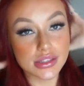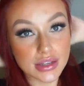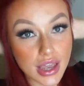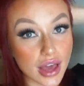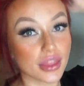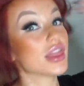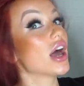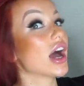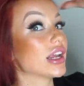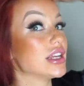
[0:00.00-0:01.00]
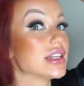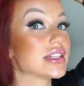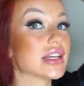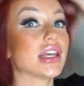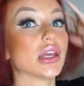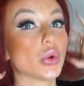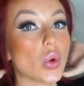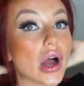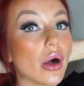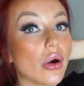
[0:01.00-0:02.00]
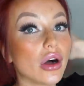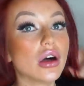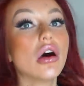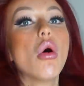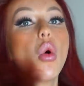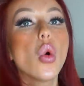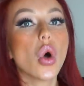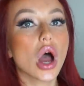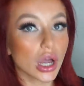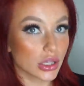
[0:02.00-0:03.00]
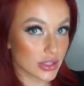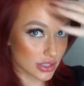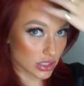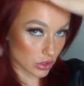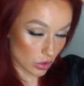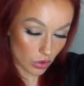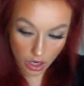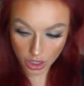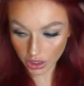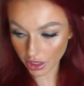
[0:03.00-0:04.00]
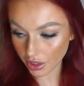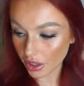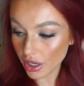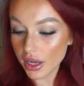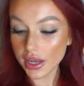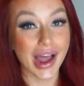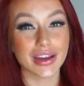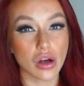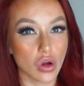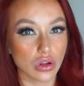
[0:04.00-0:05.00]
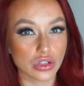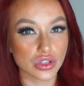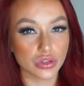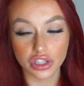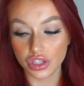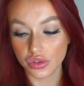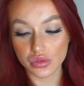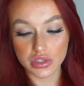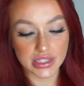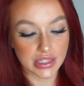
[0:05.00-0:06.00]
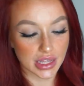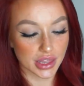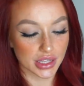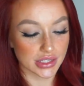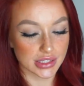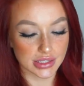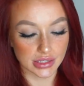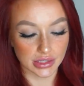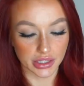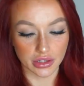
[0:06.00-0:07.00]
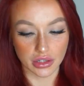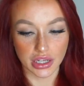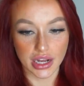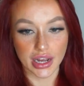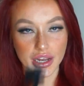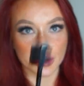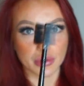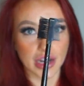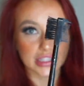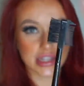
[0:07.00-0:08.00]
So yeah, that is it. Wow. Ooh, so hot in here. I also use this little guy right